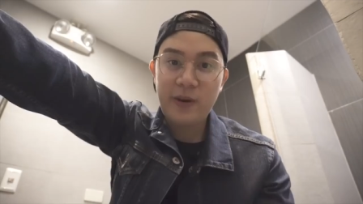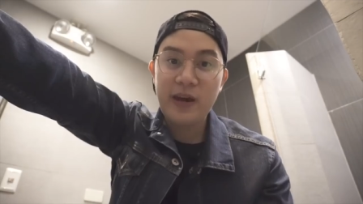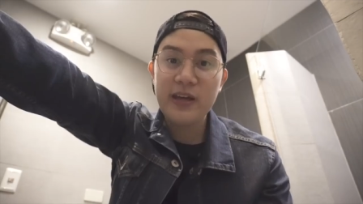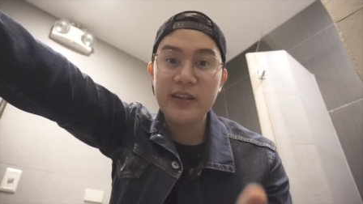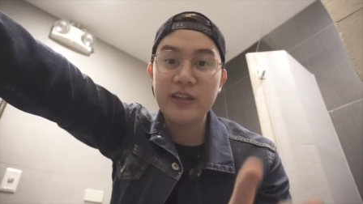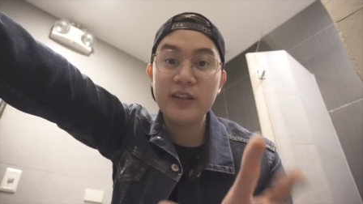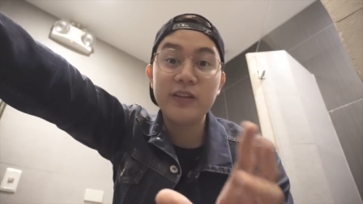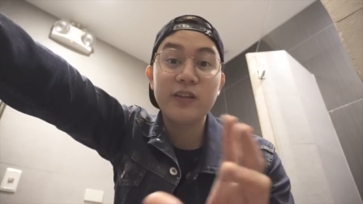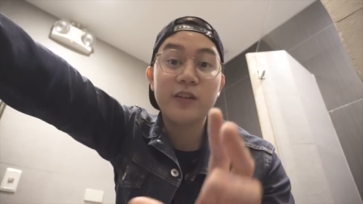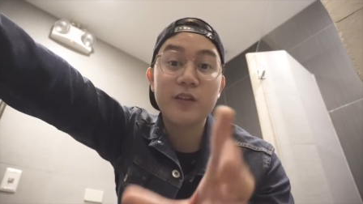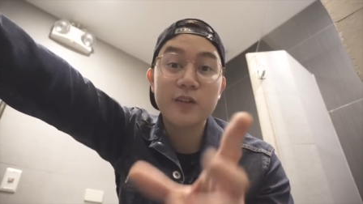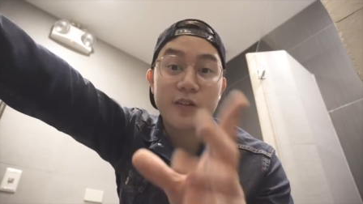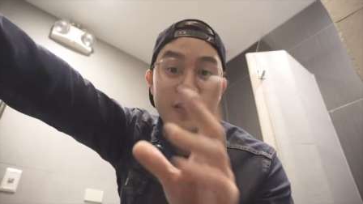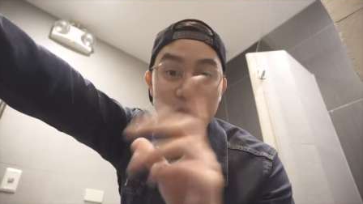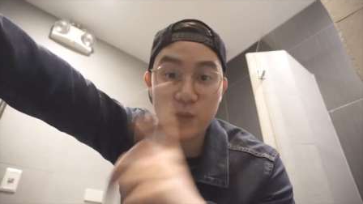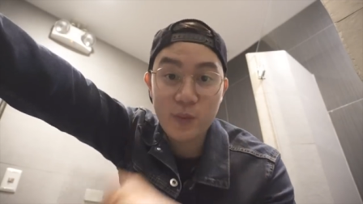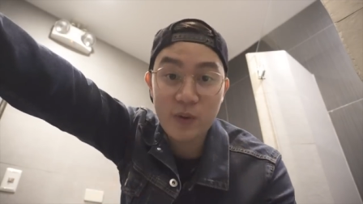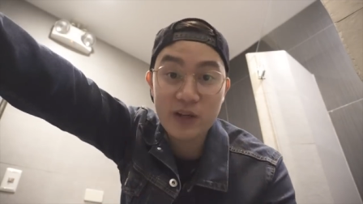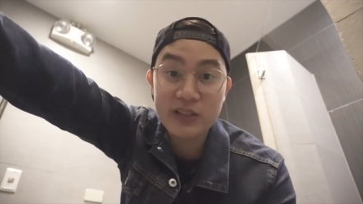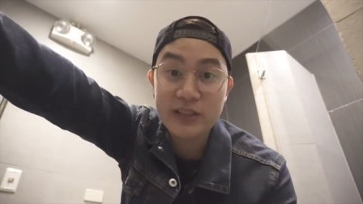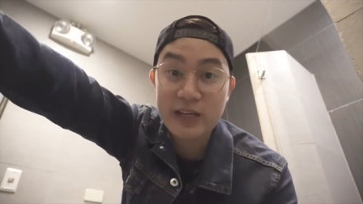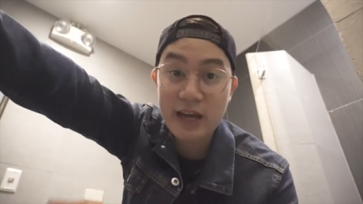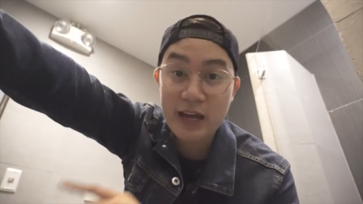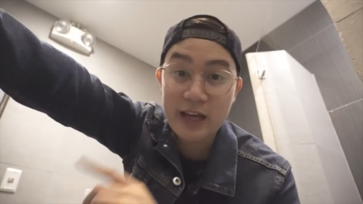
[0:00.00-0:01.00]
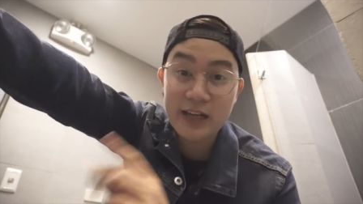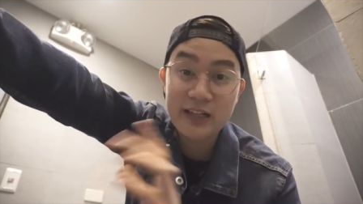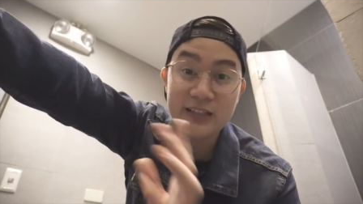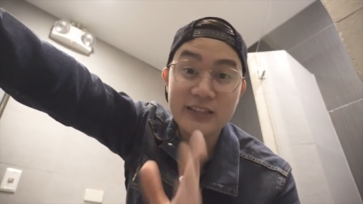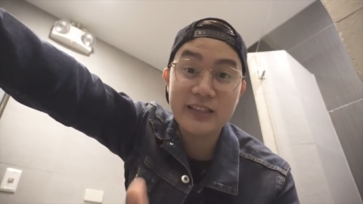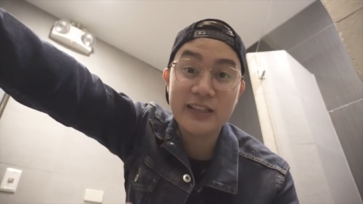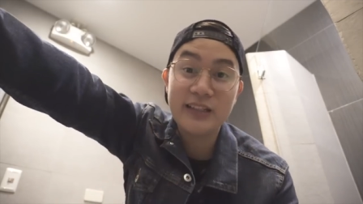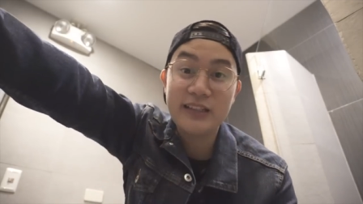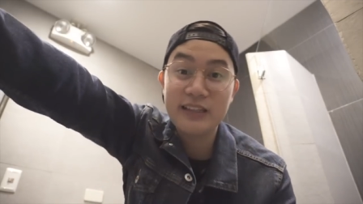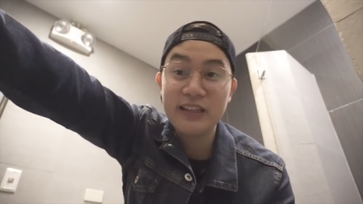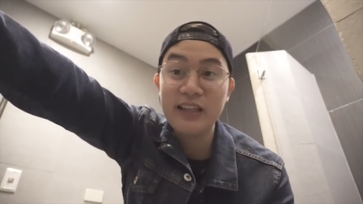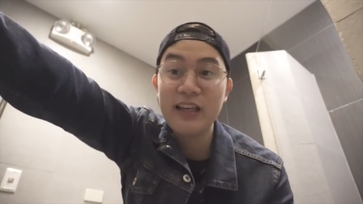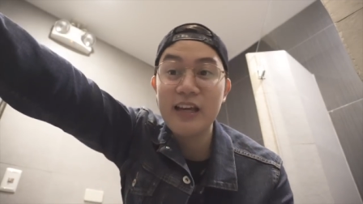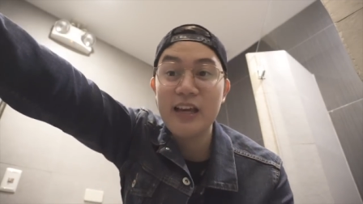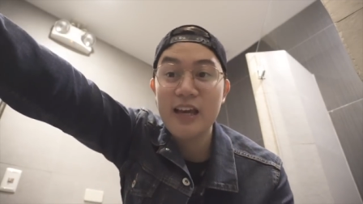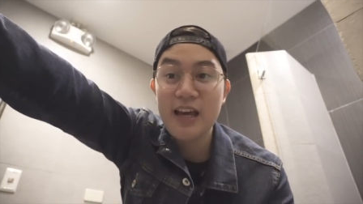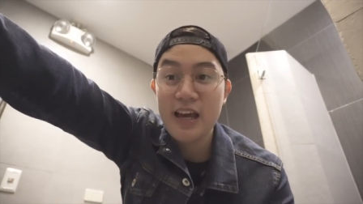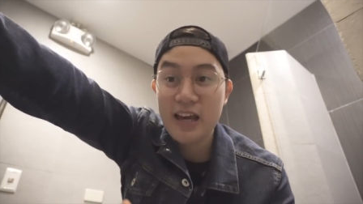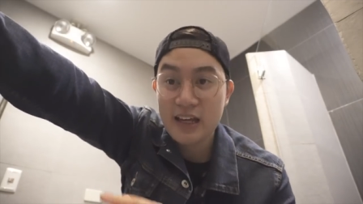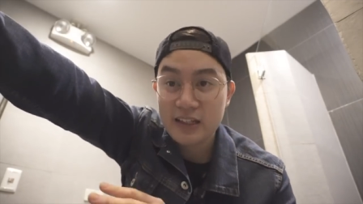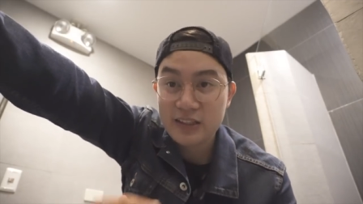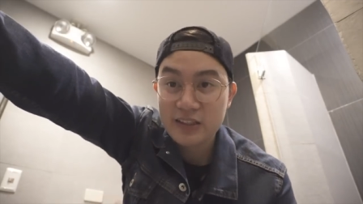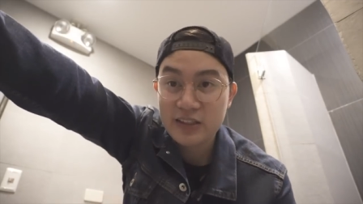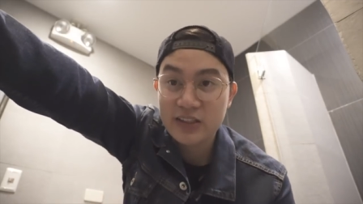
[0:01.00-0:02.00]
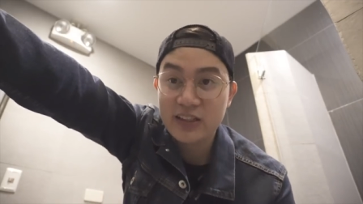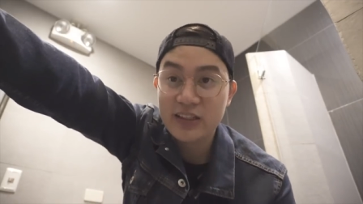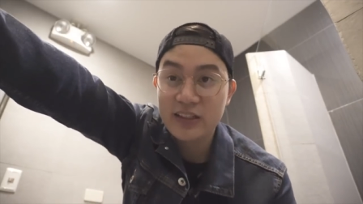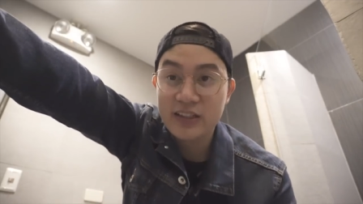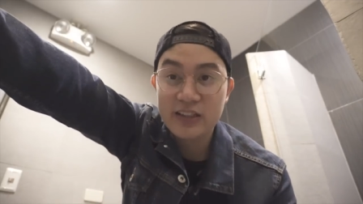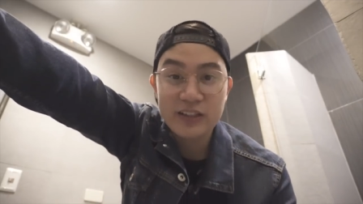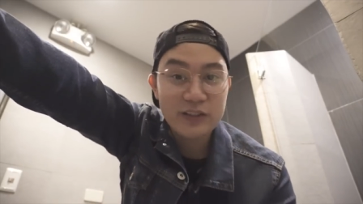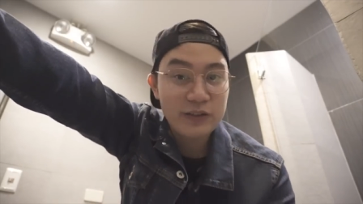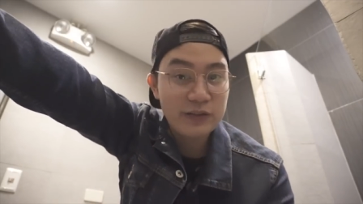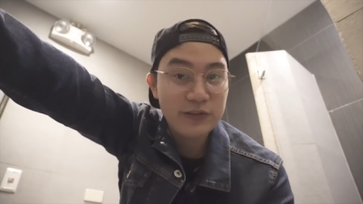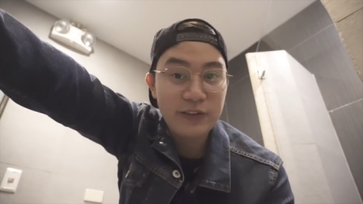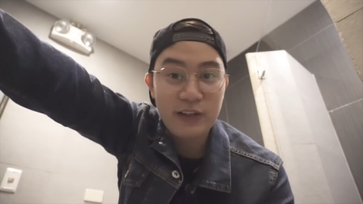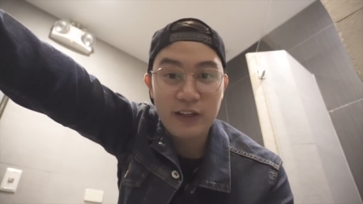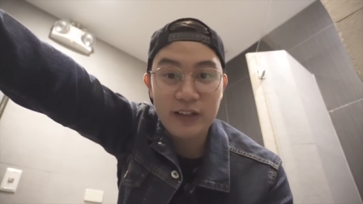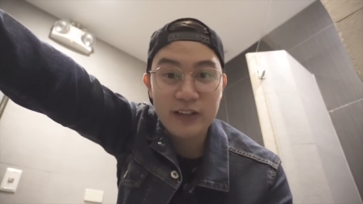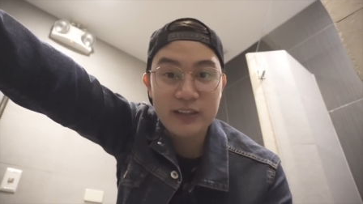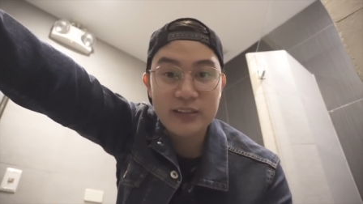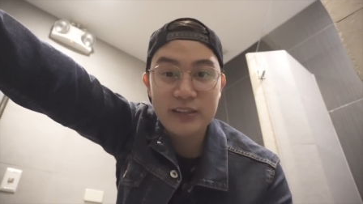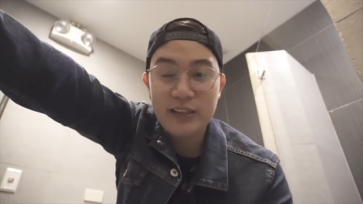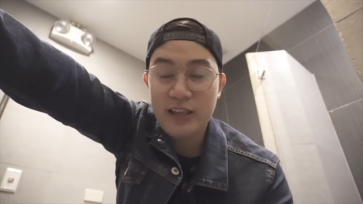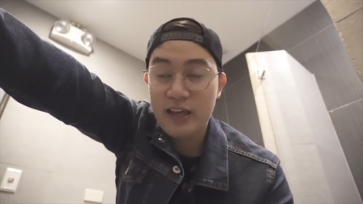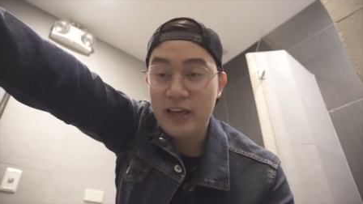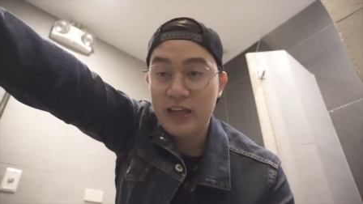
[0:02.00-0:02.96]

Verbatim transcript: mine that also watch Hannah's and Janina's vlogs,